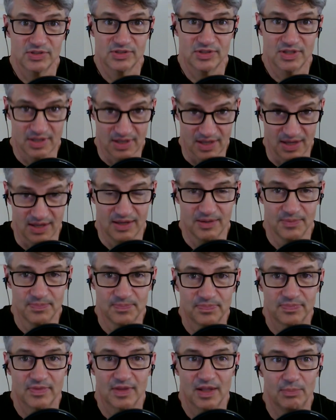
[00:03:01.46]
today
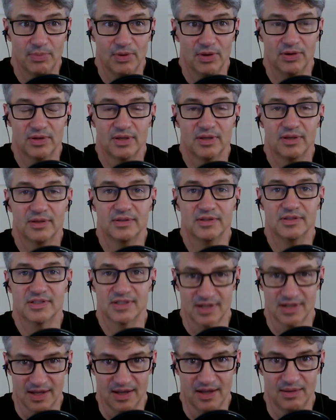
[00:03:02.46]
about
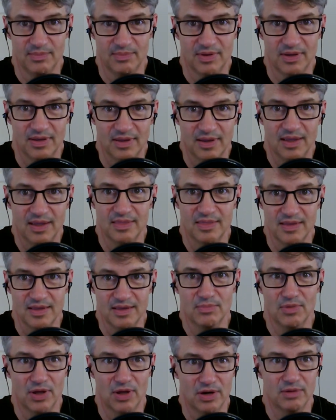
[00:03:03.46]
Islam and the
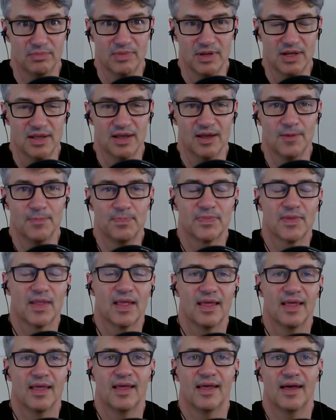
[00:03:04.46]
modern media,
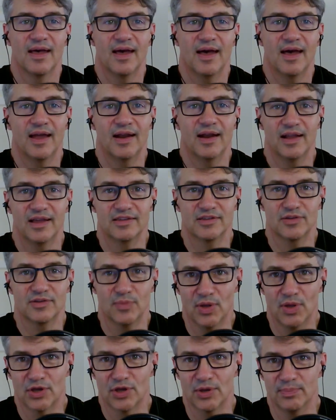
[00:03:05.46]
I'd like to
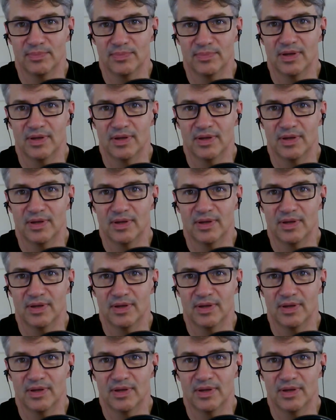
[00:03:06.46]
welcome